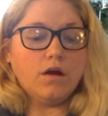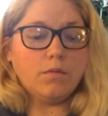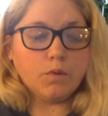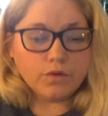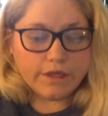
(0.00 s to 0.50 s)

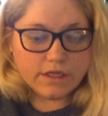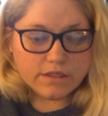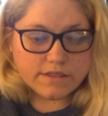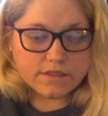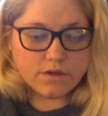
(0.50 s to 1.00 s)

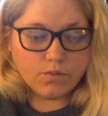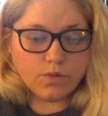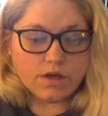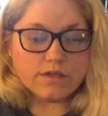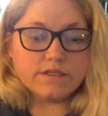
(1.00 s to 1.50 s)
Maurice
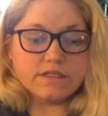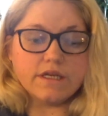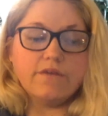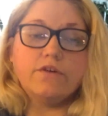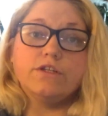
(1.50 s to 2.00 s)
was
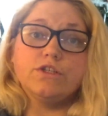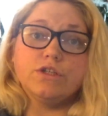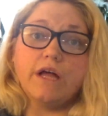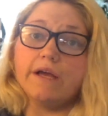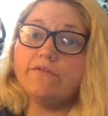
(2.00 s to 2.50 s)
discovered in
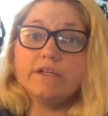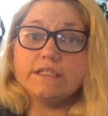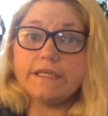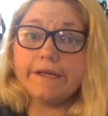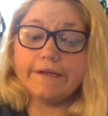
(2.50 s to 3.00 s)
July of
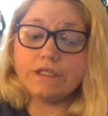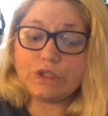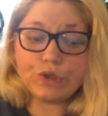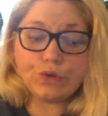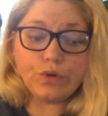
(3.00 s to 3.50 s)

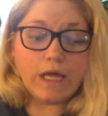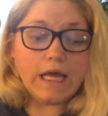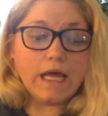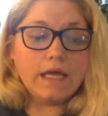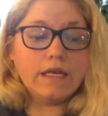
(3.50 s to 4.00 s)
1982.
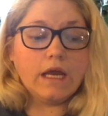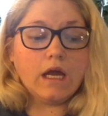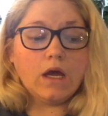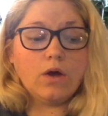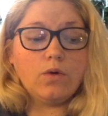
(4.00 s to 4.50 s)

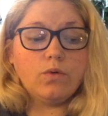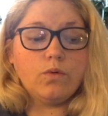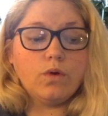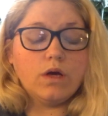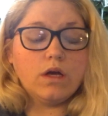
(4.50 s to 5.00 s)

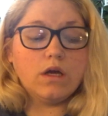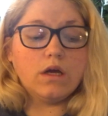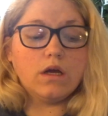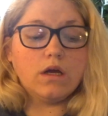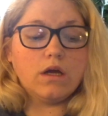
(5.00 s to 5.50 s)
Now,
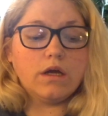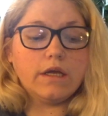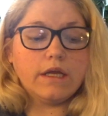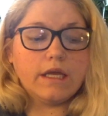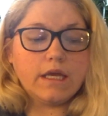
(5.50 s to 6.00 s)

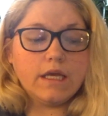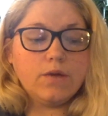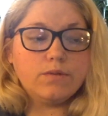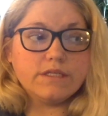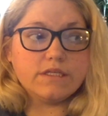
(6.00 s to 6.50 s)
he
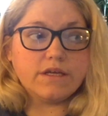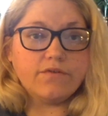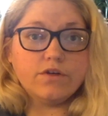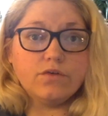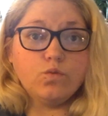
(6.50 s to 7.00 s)
was
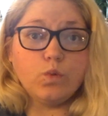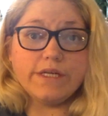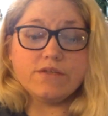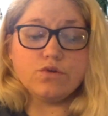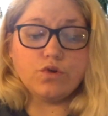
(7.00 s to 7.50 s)
discovered in
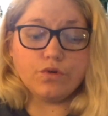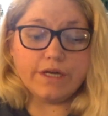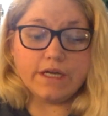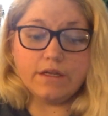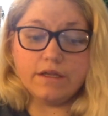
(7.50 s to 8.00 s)
Weasel
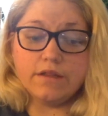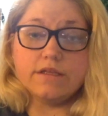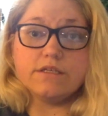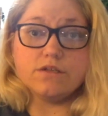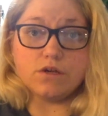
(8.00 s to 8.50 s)
Creek, and
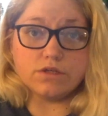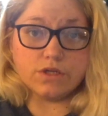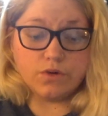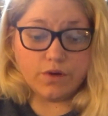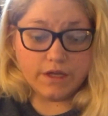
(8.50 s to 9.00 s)
this is
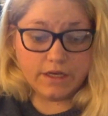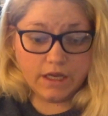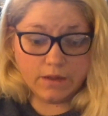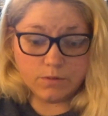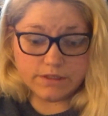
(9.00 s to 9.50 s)
also in
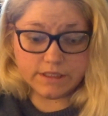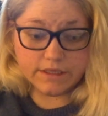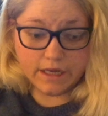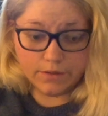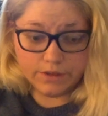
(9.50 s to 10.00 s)
Hamilton
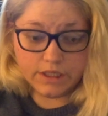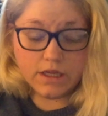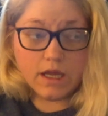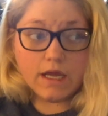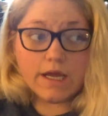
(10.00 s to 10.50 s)
County.
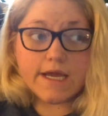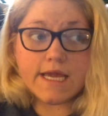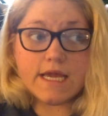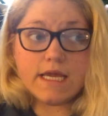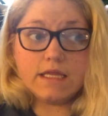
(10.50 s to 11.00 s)

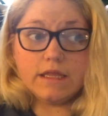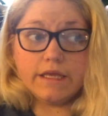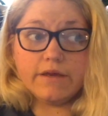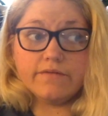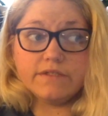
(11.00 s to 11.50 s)
He
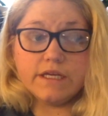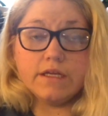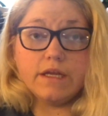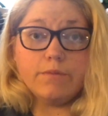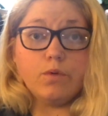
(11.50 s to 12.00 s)
lived
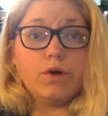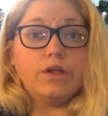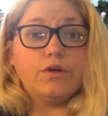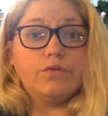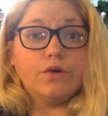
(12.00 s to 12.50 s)
in a
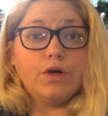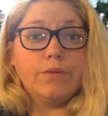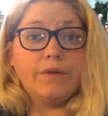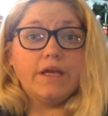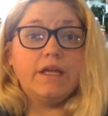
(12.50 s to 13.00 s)
boiler
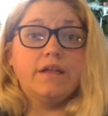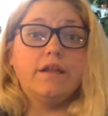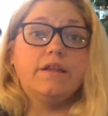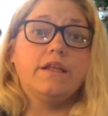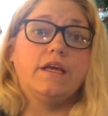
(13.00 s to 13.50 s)
room in
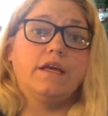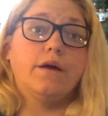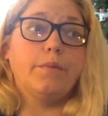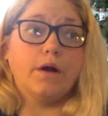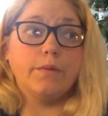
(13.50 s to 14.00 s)
the
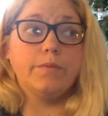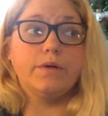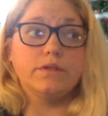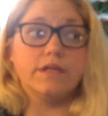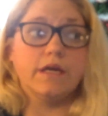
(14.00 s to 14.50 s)
apartment
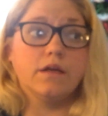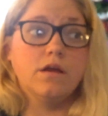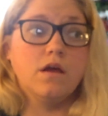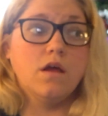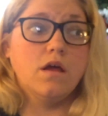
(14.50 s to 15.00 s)
building.
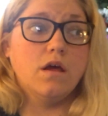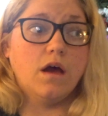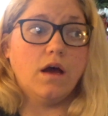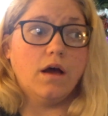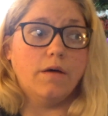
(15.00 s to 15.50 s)

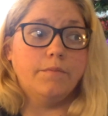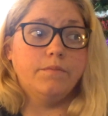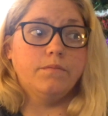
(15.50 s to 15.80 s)
Um,